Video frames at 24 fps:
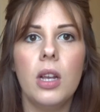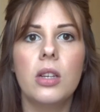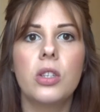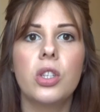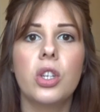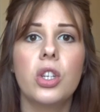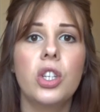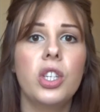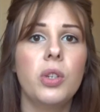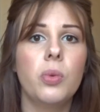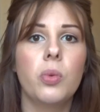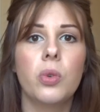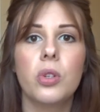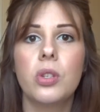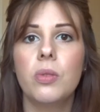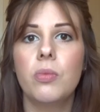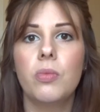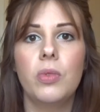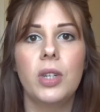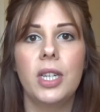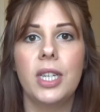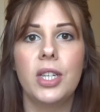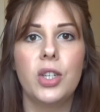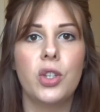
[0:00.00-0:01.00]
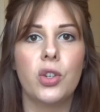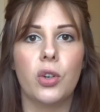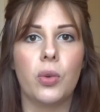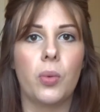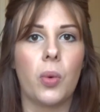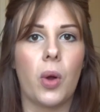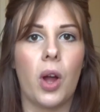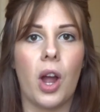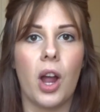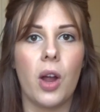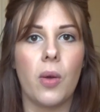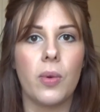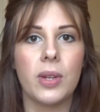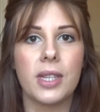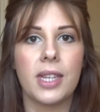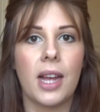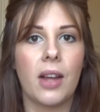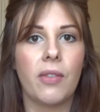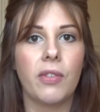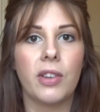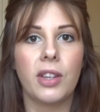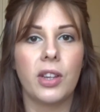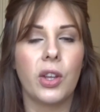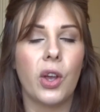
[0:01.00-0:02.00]
so she wasn't really sure why I was
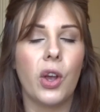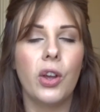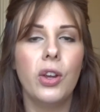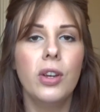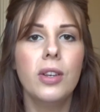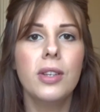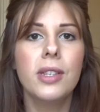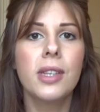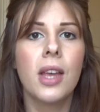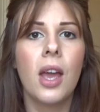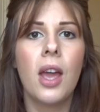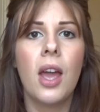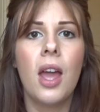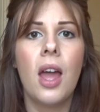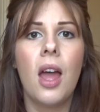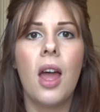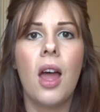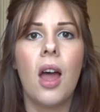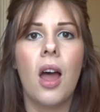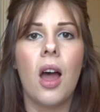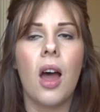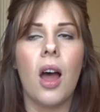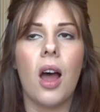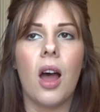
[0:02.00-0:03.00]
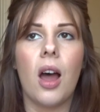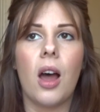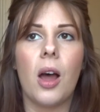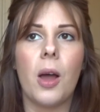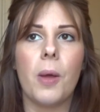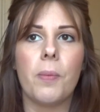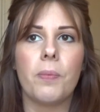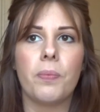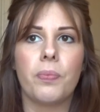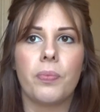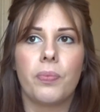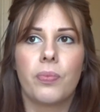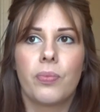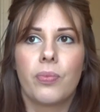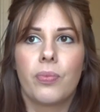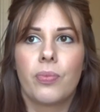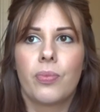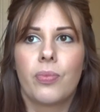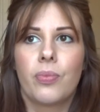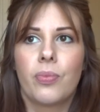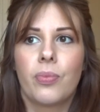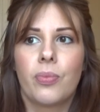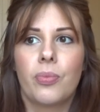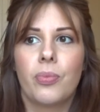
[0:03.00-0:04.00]
having those um,
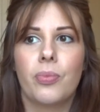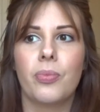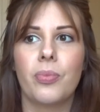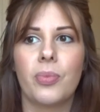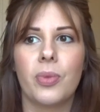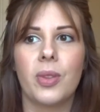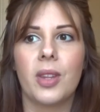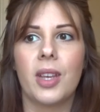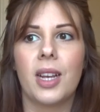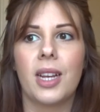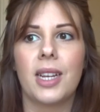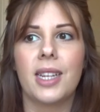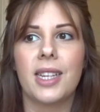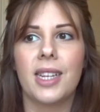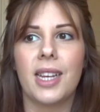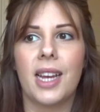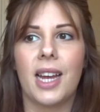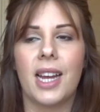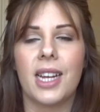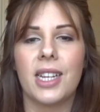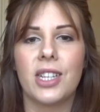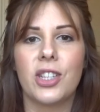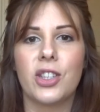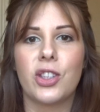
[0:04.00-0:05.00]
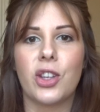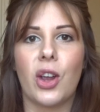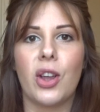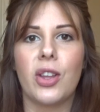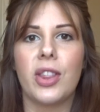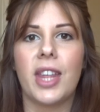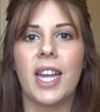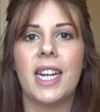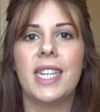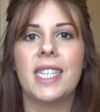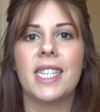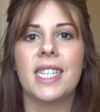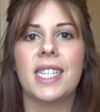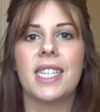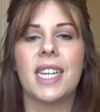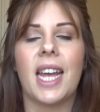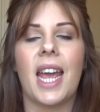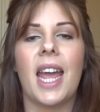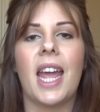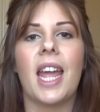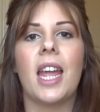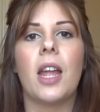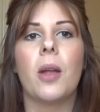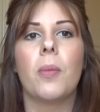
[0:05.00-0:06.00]
so they did
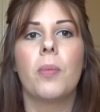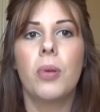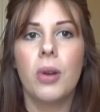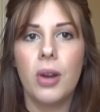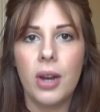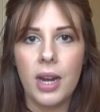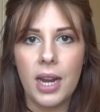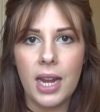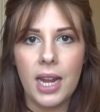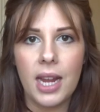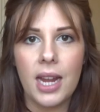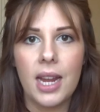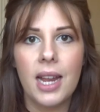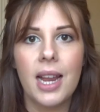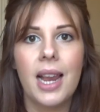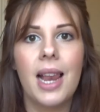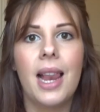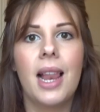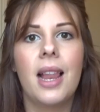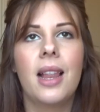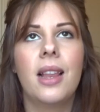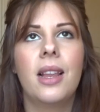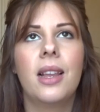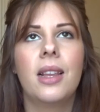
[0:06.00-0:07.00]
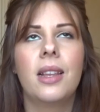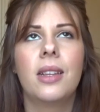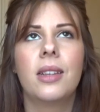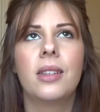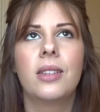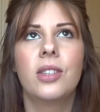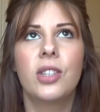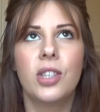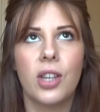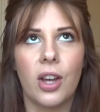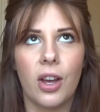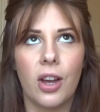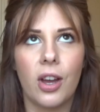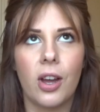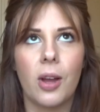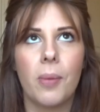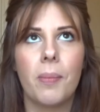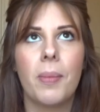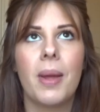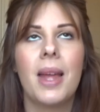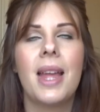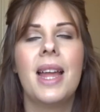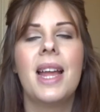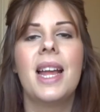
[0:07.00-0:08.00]
a
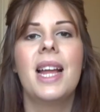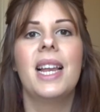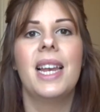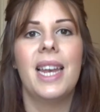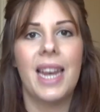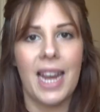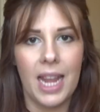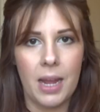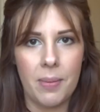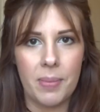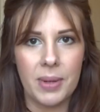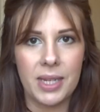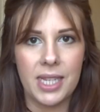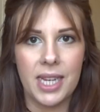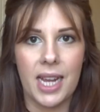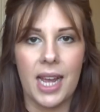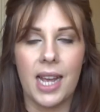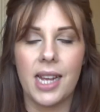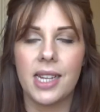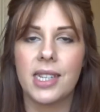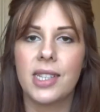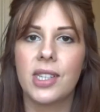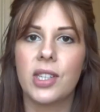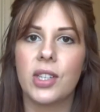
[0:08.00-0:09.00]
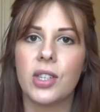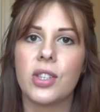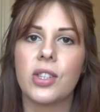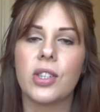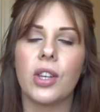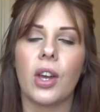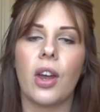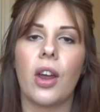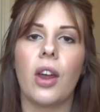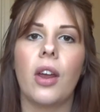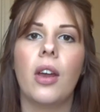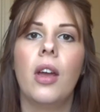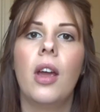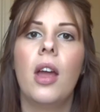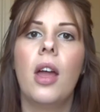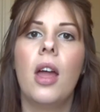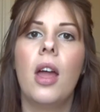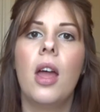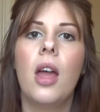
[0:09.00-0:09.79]
pre-term labour test so